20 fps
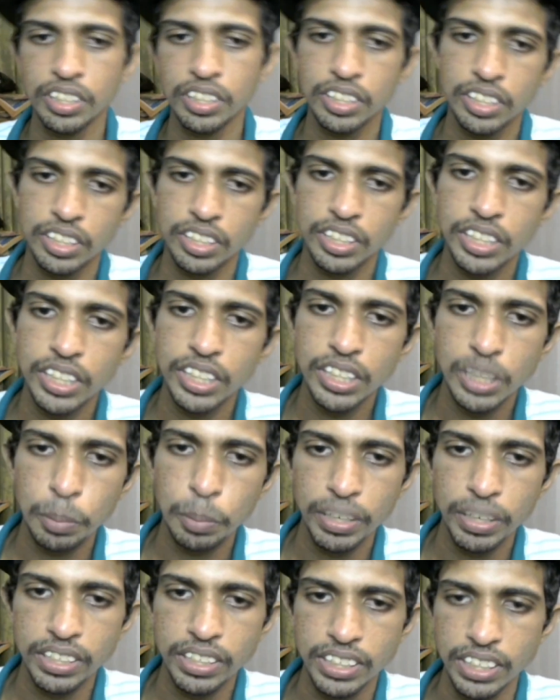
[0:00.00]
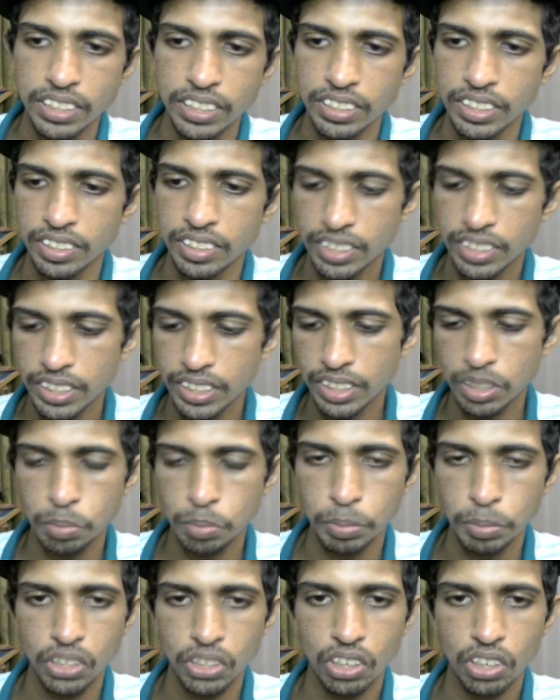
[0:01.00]
Here he played king d6
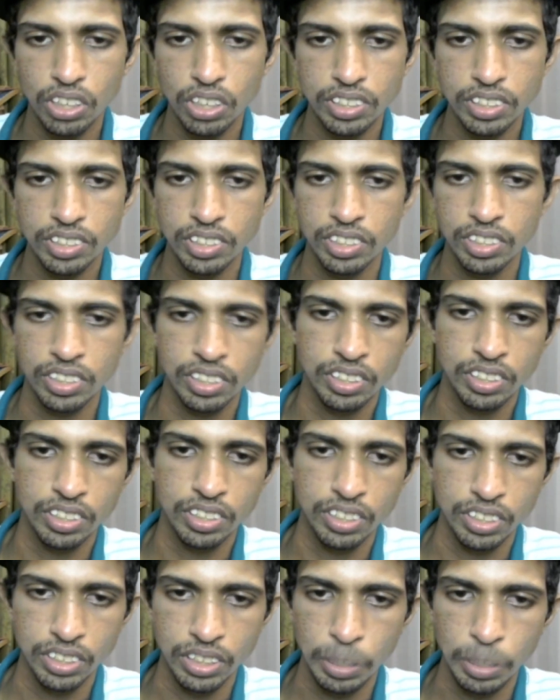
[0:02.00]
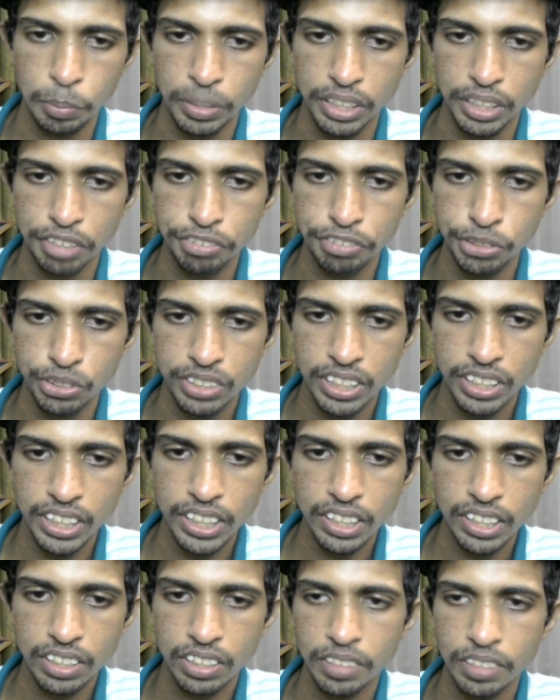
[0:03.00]
because, I mean, if you
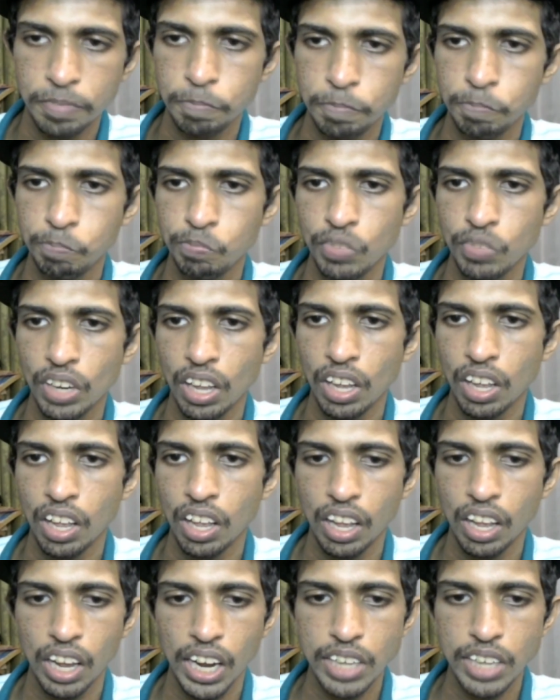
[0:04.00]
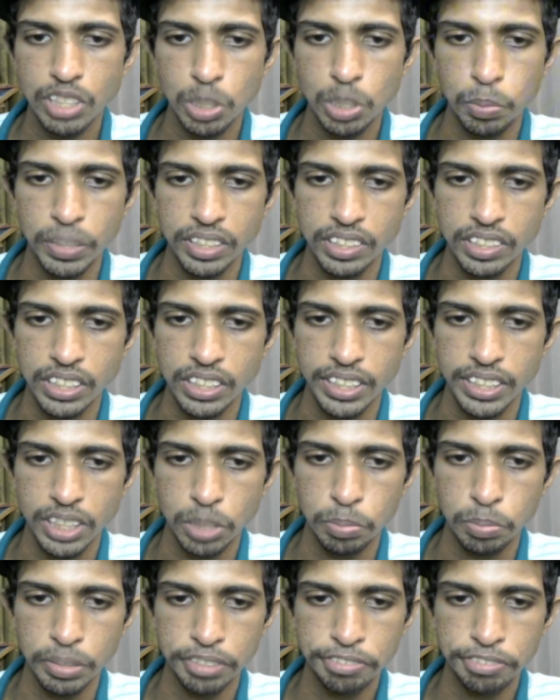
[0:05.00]
take, I just play c
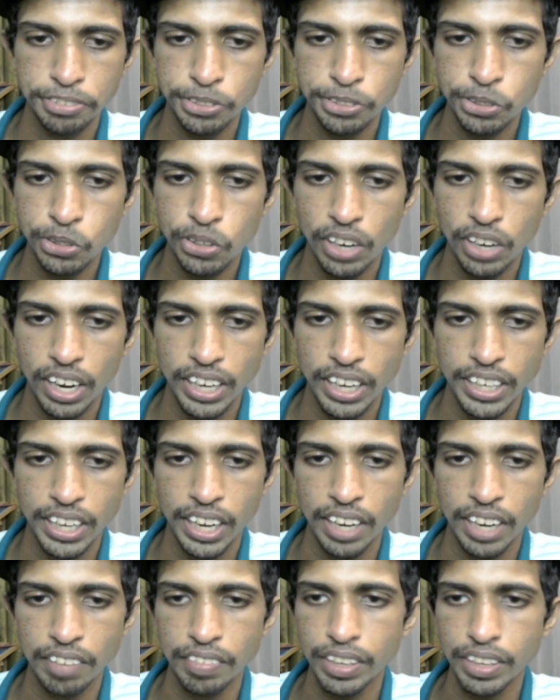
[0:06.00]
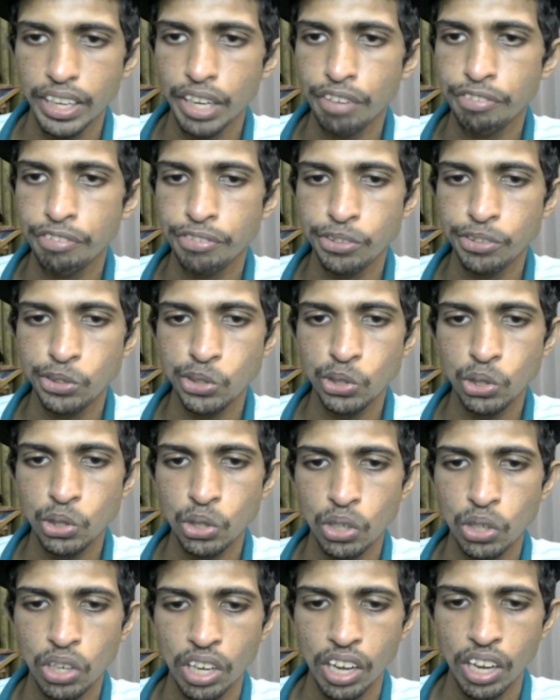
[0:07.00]
takes b4. I have
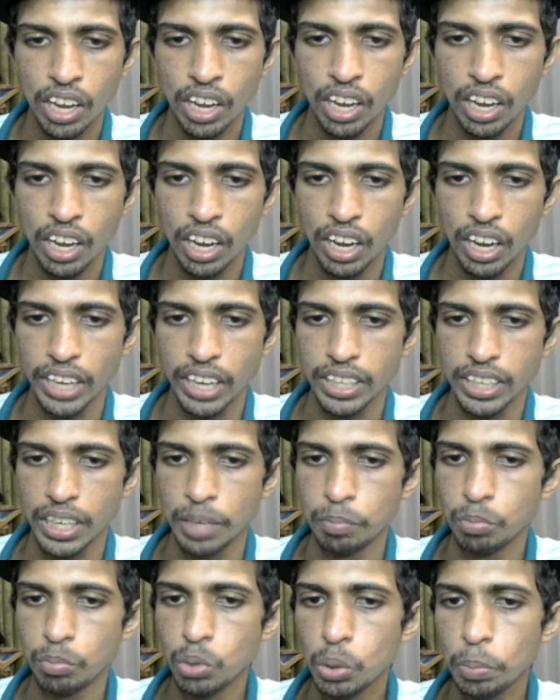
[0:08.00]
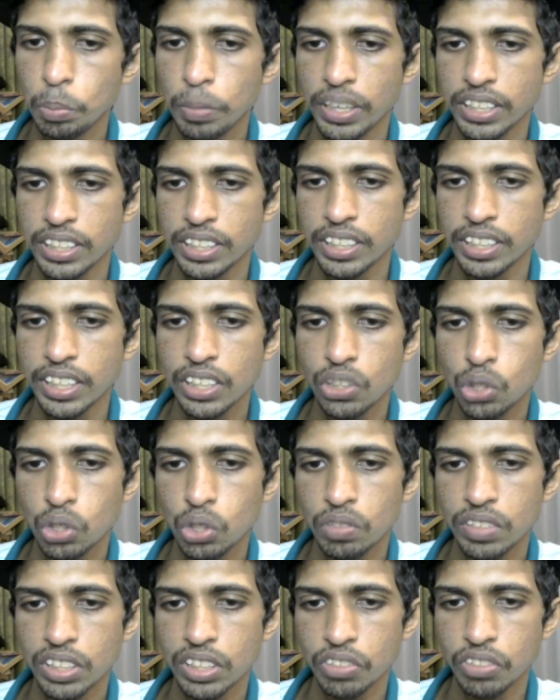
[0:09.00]
a4. I can move my king
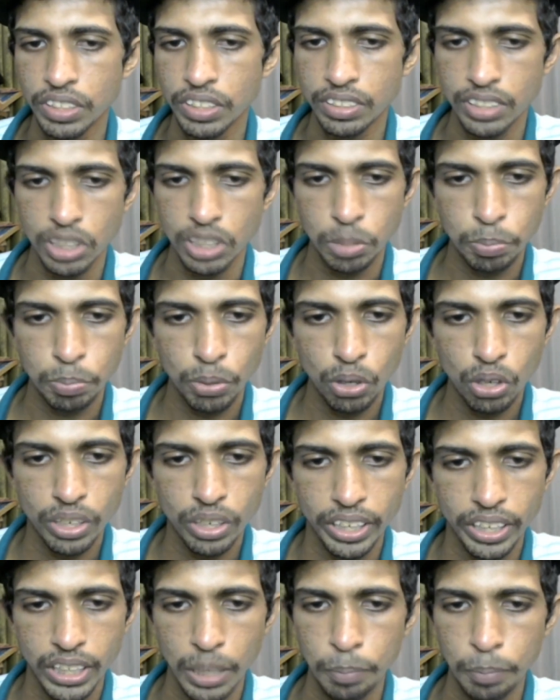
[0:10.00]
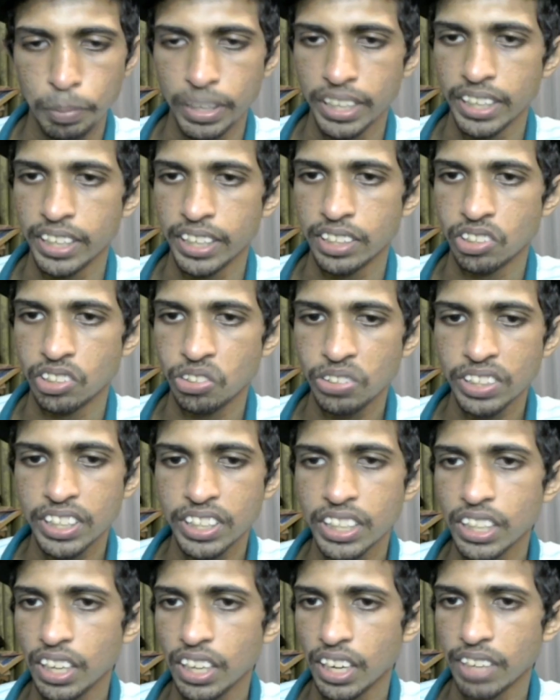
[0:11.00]
over, win this pawn. I can play
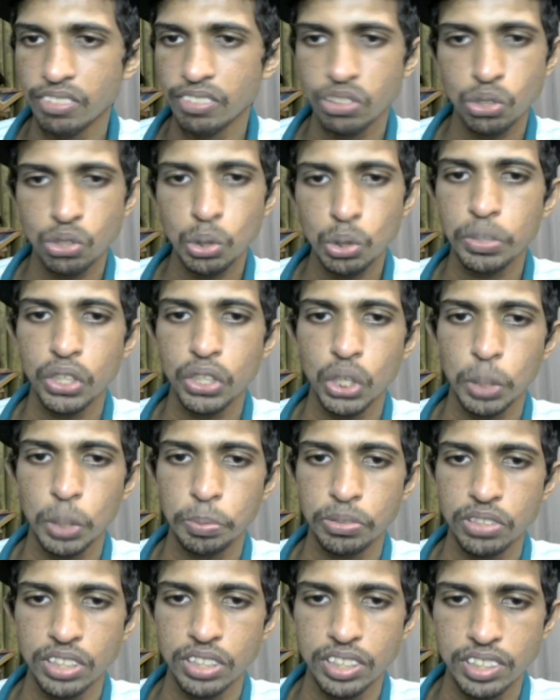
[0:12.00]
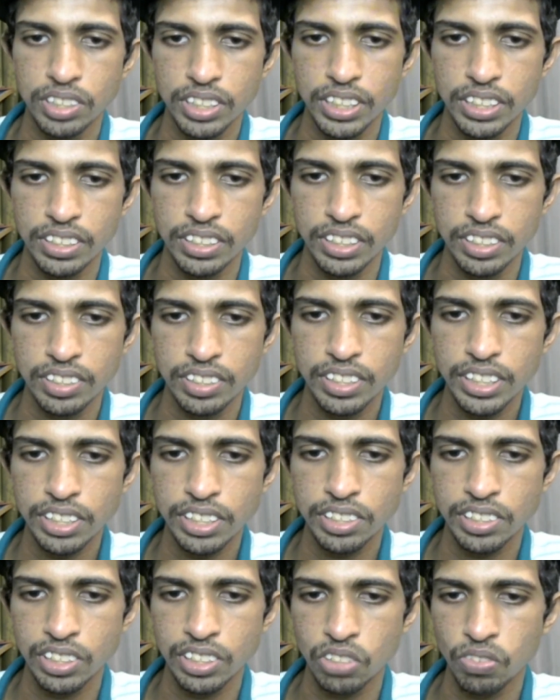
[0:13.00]
a3. I have so many options. King
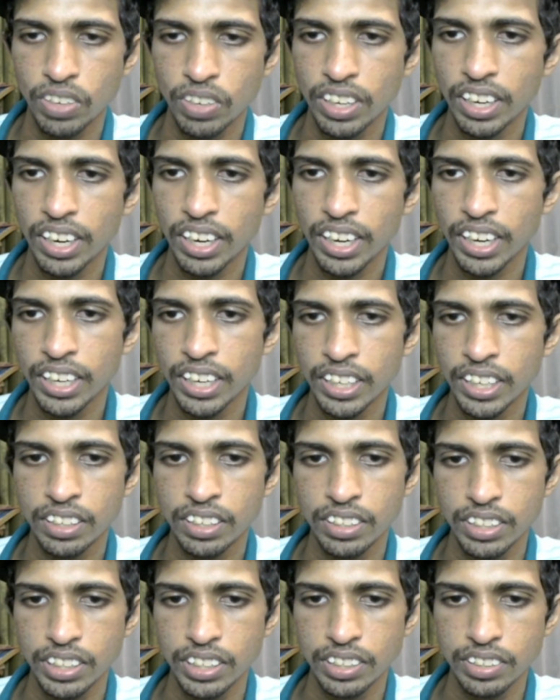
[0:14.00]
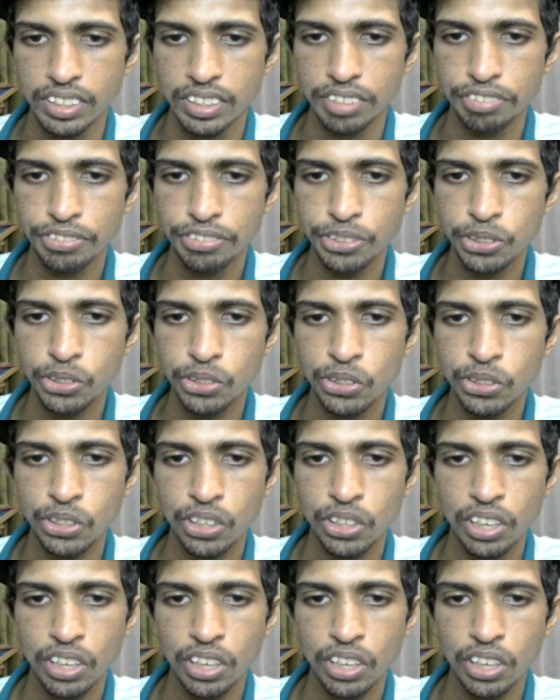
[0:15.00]
d6 is one line. King d4.